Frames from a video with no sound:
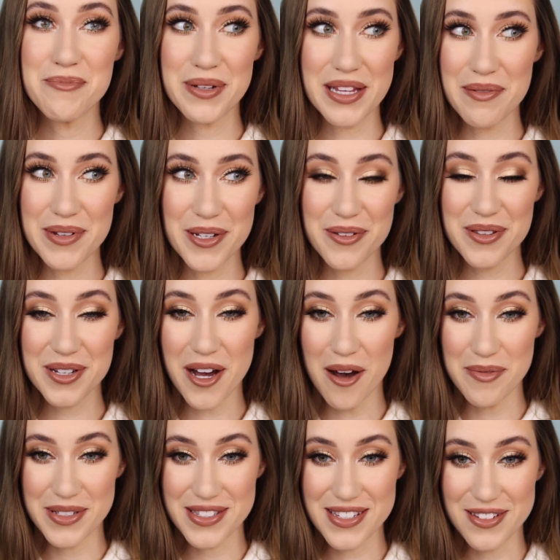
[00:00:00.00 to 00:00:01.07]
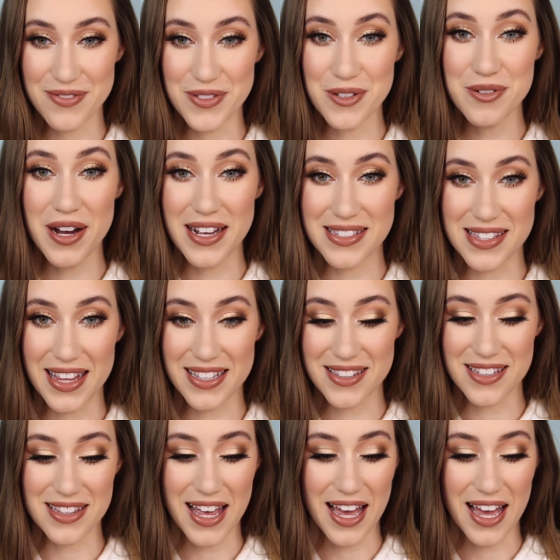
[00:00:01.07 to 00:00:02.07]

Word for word: But let me know in the comments if you guys like the